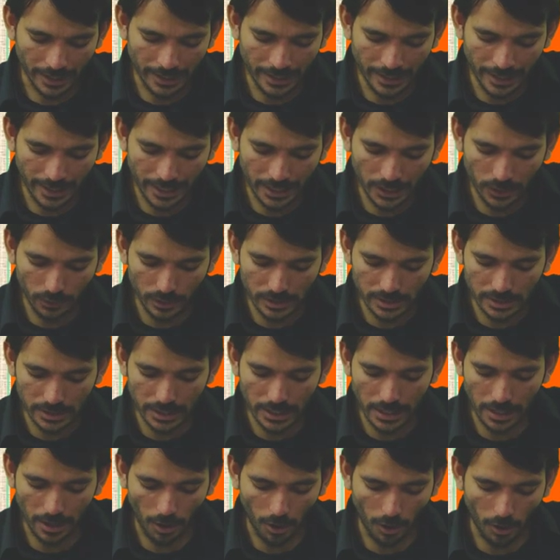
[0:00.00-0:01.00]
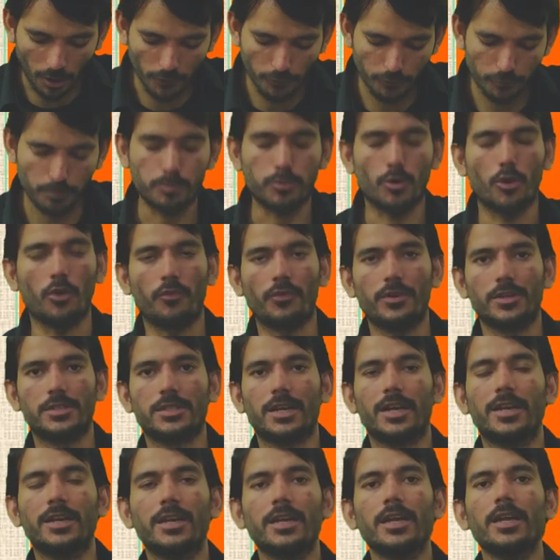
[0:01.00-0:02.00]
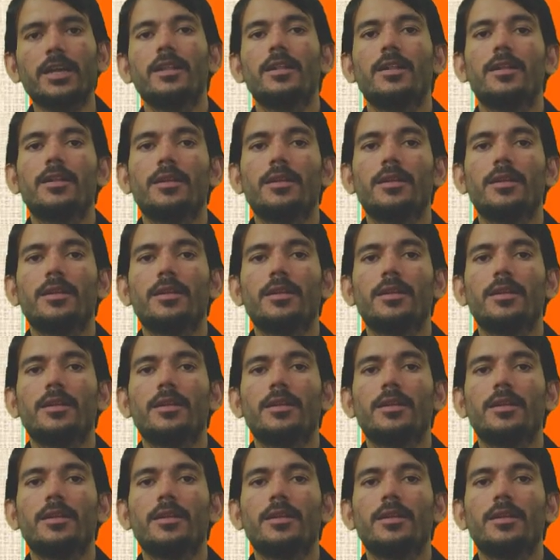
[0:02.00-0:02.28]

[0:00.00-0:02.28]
inadequacy of profits ante